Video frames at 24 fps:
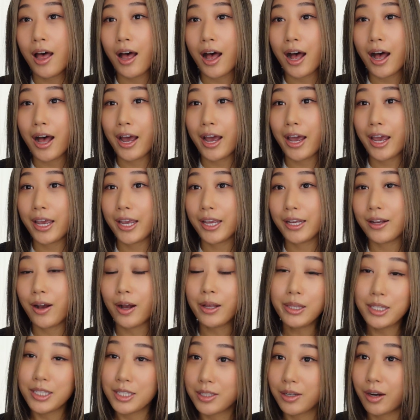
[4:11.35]
I
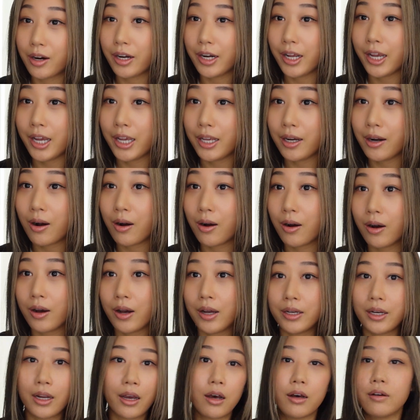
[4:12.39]
got started
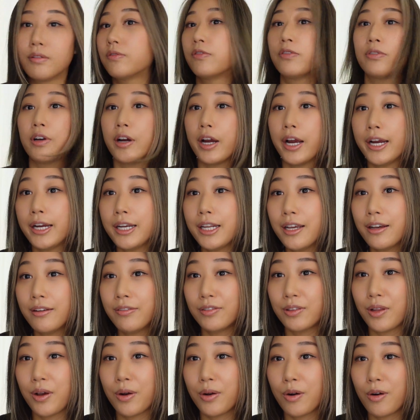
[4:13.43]
on a variety of
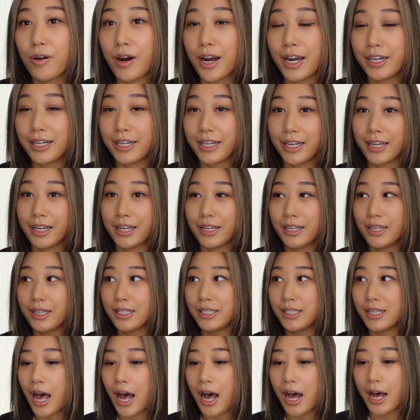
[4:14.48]
logo
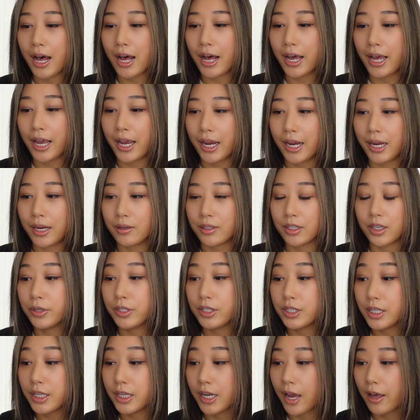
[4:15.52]
ideas. I put
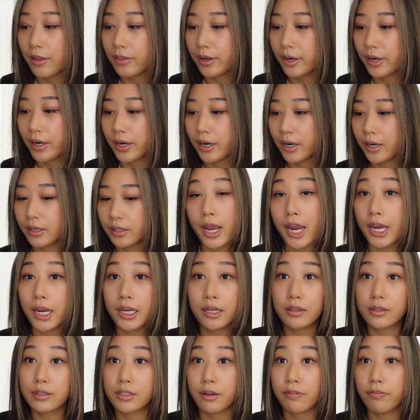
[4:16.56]
together
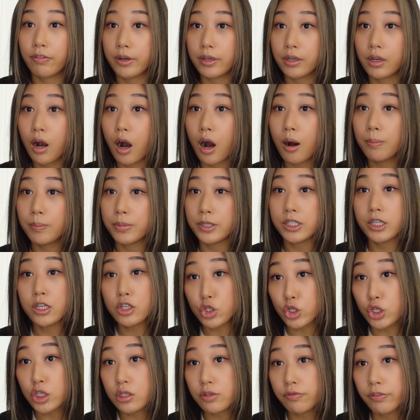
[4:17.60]
8 different
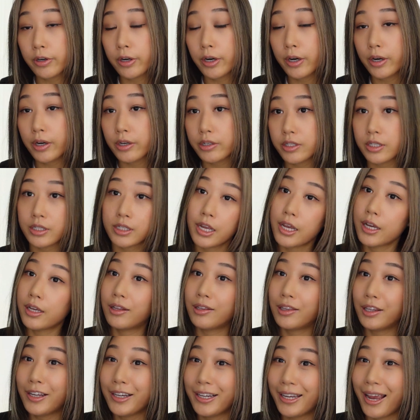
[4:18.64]
compositions for her to take a
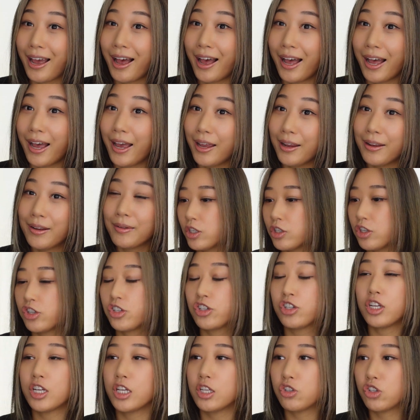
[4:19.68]
look at.
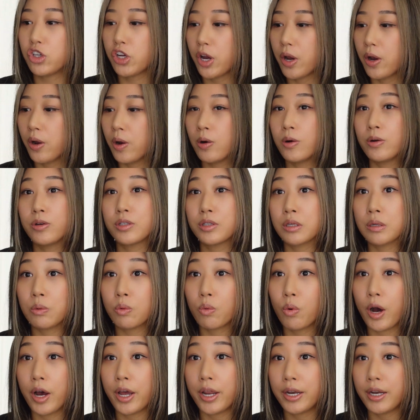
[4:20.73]
She chose
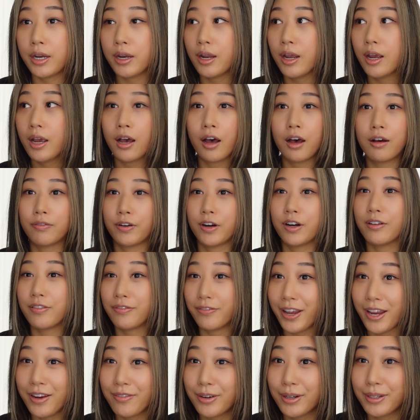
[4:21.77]
one of her
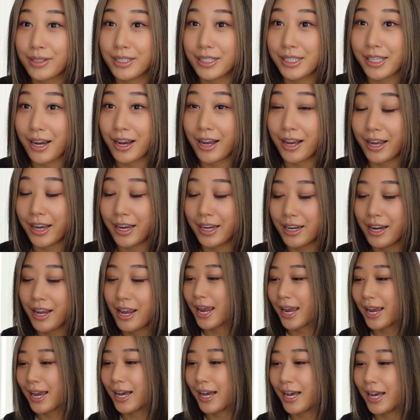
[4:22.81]
favorite design,
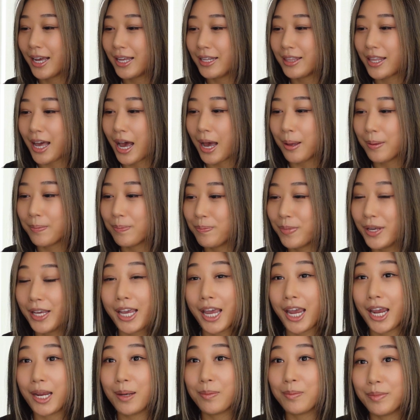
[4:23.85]
and that
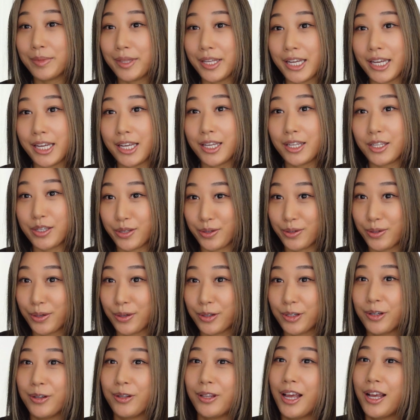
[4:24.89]
became the
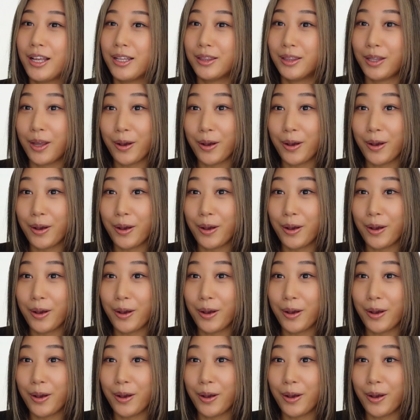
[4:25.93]
Yukonola